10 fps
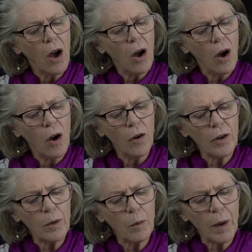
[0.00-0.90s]

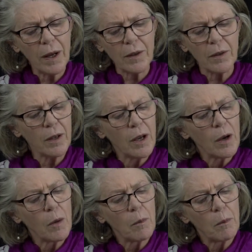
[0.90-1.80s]
"Only one
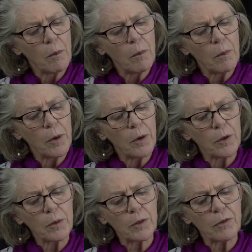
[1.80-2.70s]

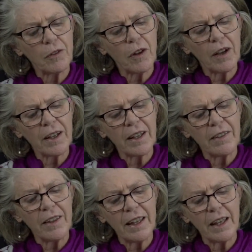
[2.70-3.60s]
bird was flying in
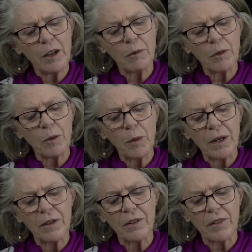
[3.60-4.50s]
the air with the
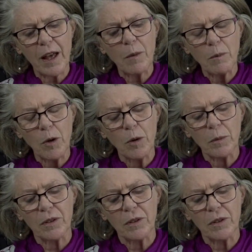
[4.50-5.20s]
wind at that moment,"